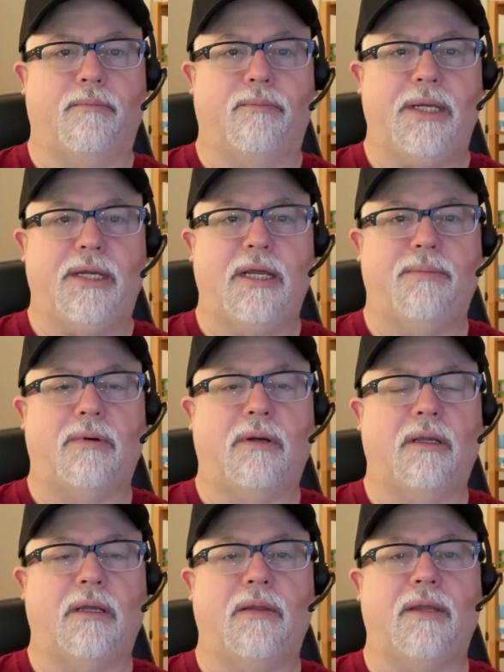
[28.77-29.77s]
beekeeper
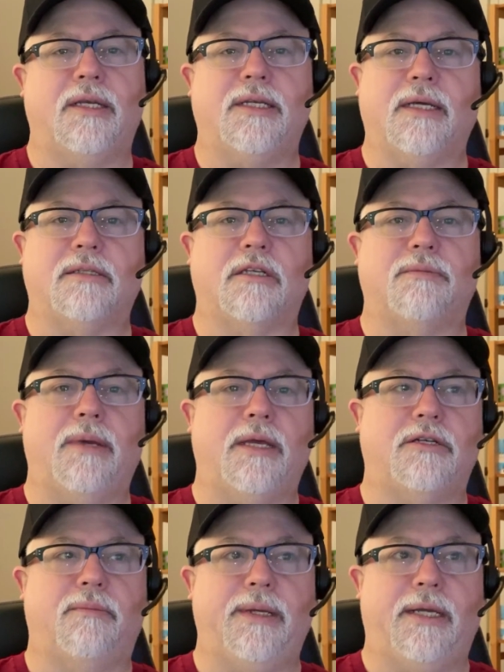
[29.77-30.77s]
in the Texas
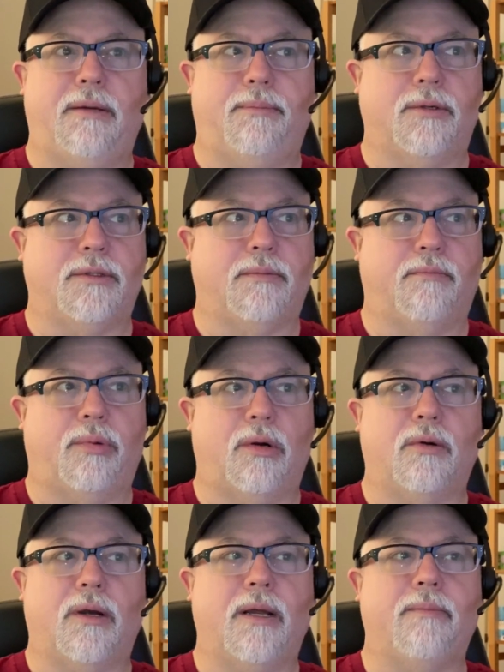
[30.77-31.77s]
Master Beekeepers
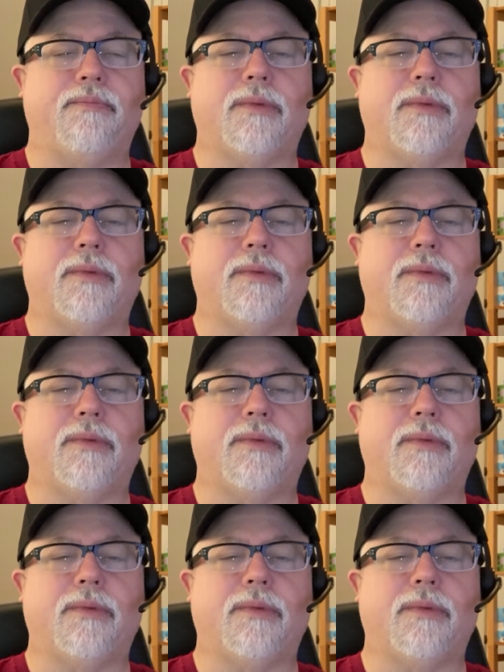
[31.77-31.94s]
program.